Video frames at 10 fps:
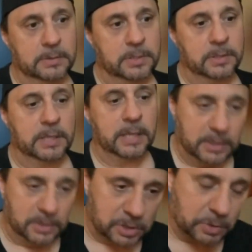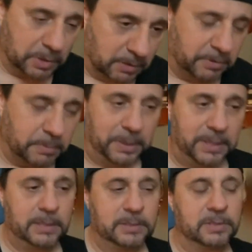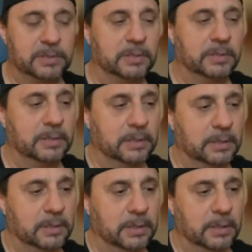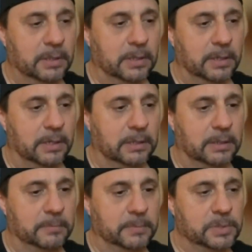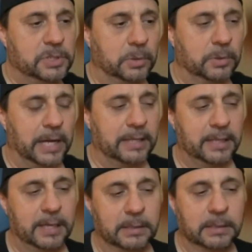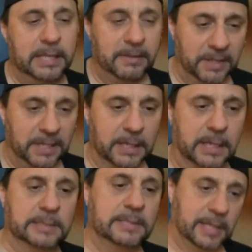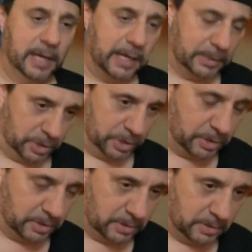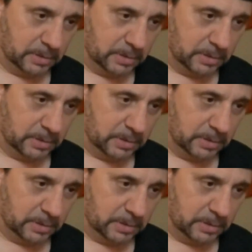to the history of the piece. So I think leaving it untouched